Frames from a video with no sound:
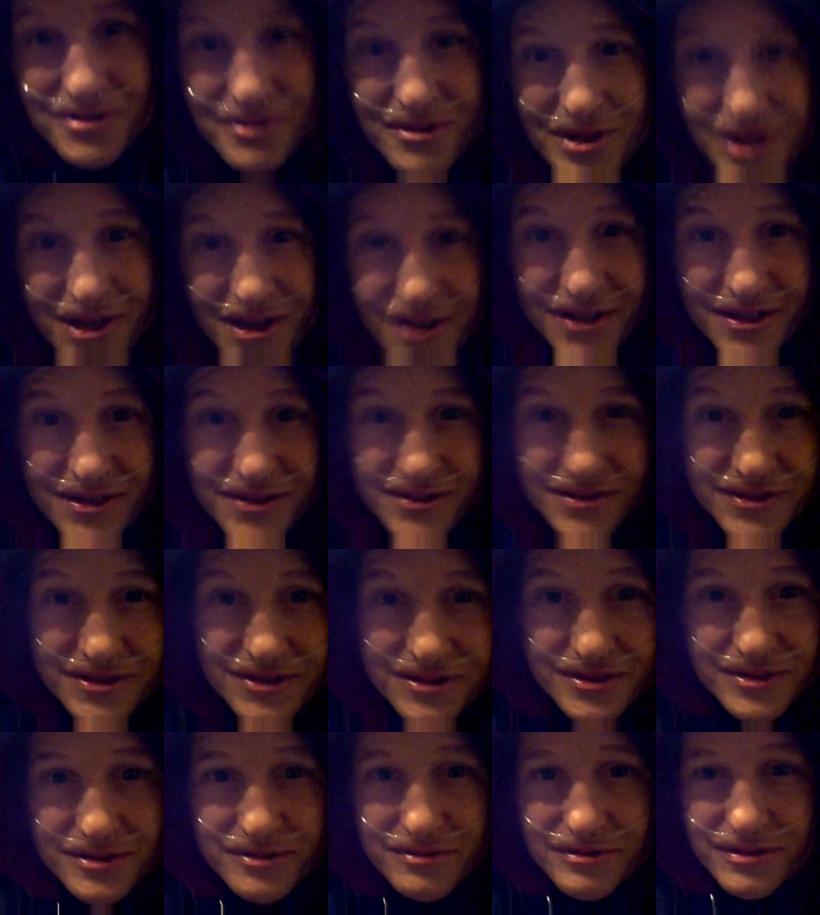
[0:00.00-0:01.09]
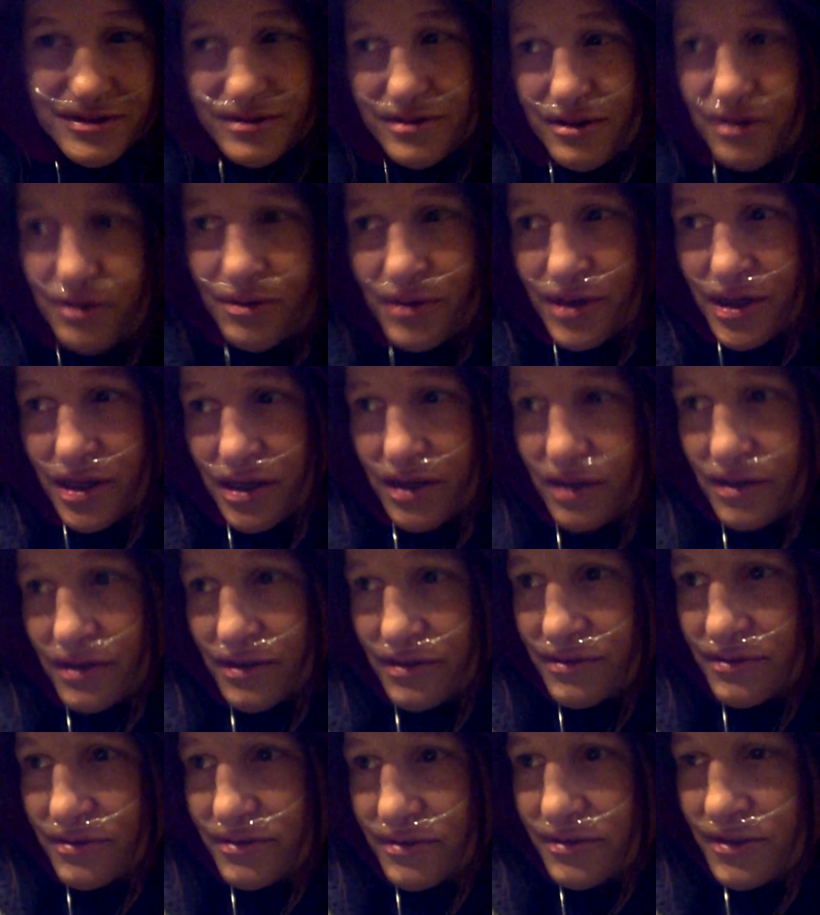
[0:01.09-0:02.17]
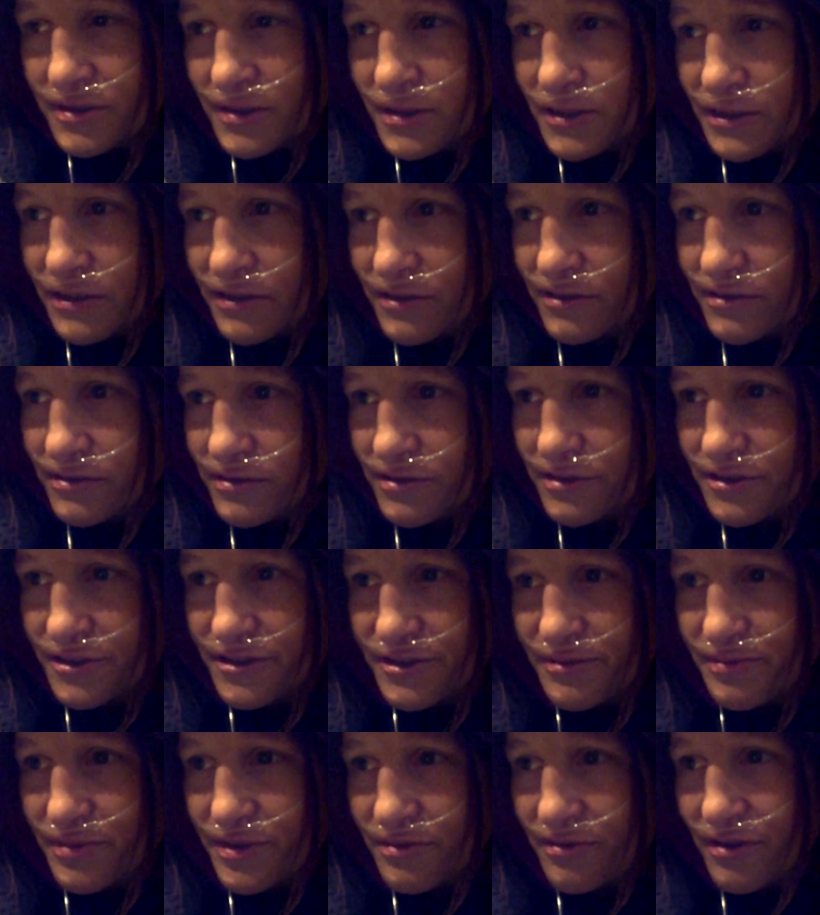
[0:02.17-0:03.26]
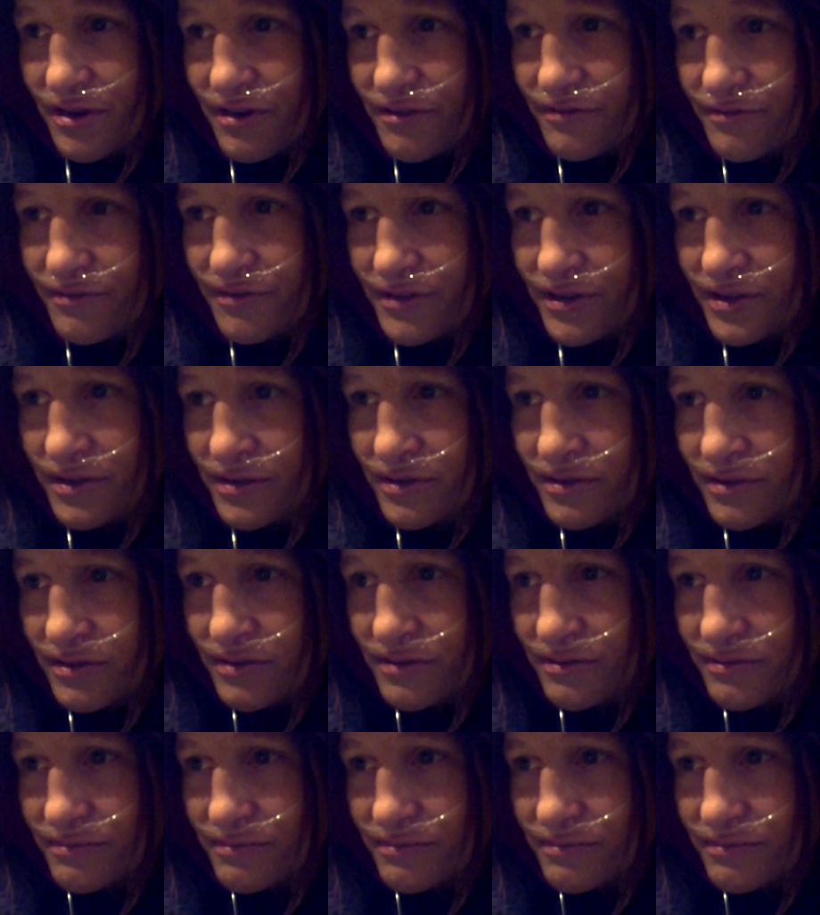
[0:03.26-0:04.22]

going on, this is what's going on, so it's just been rough, and